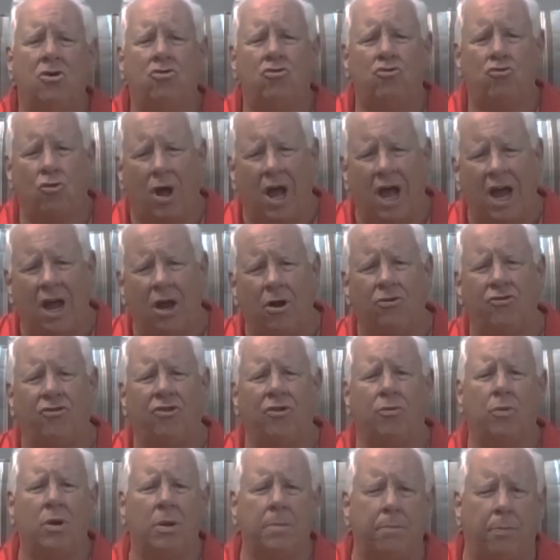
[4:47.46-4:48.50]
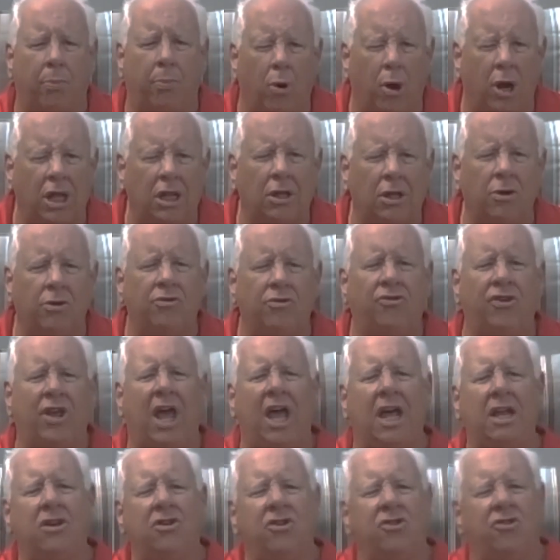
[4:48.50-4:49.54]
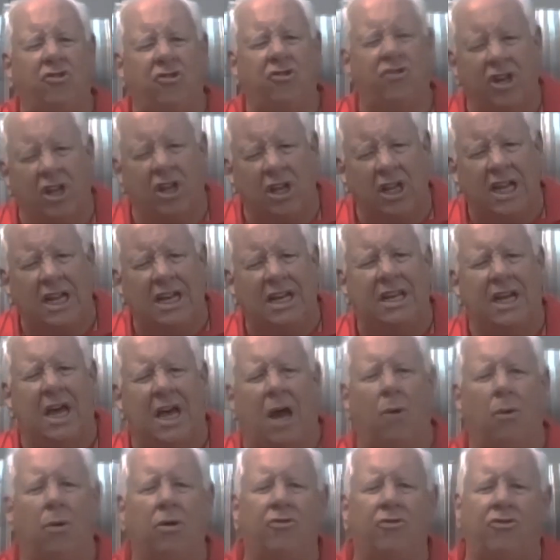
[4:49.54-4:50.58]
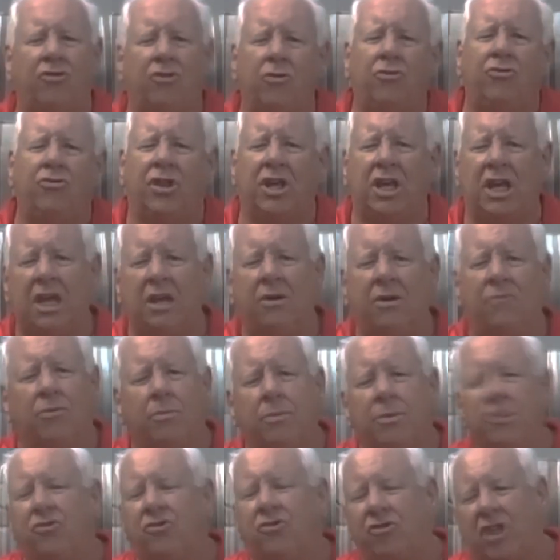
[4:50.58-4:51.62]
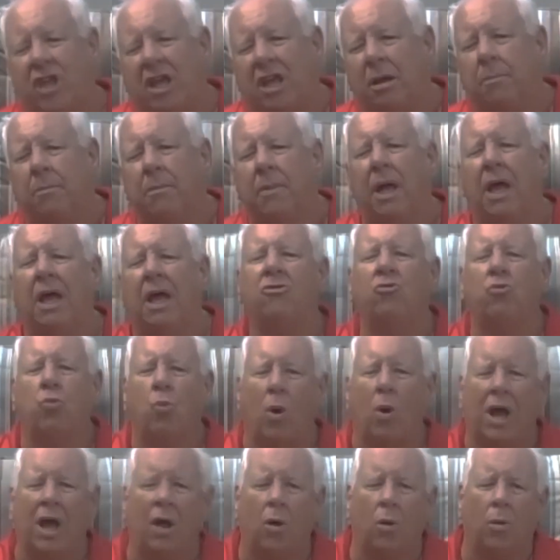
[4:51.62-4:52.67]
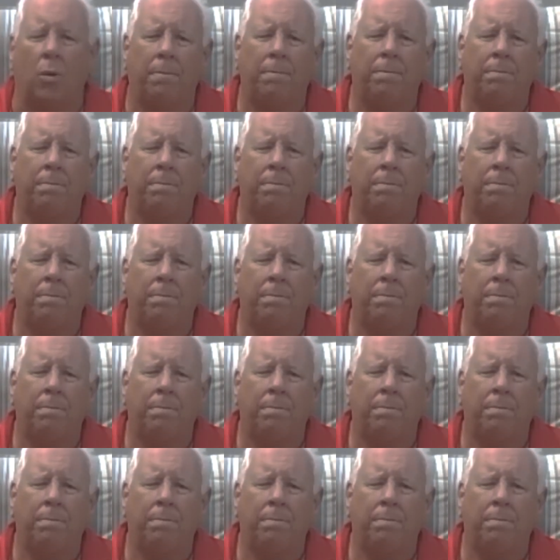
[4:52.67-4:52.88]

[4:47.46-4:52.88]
Dryers and reboilers and distilling towers use the heat from the steam as well.